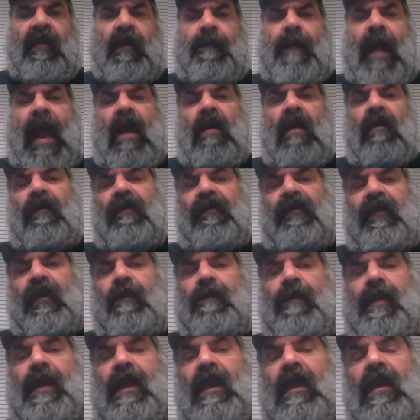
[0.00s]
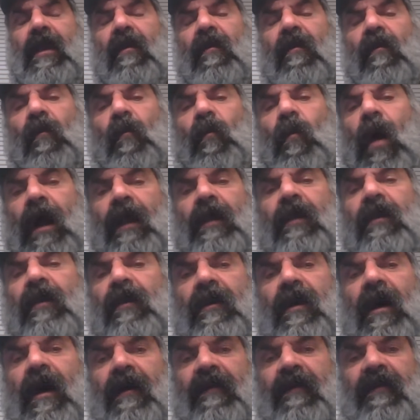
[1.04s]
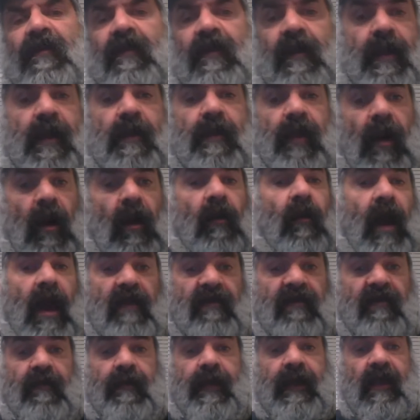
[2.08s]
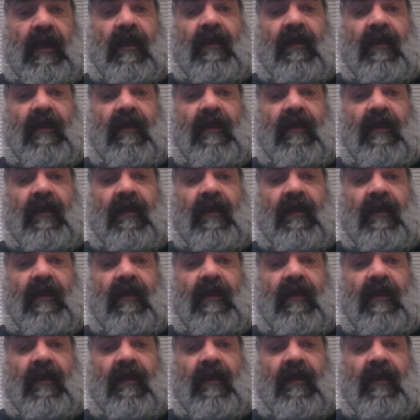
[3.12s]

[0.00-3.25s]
the powers to be want you us to be polarized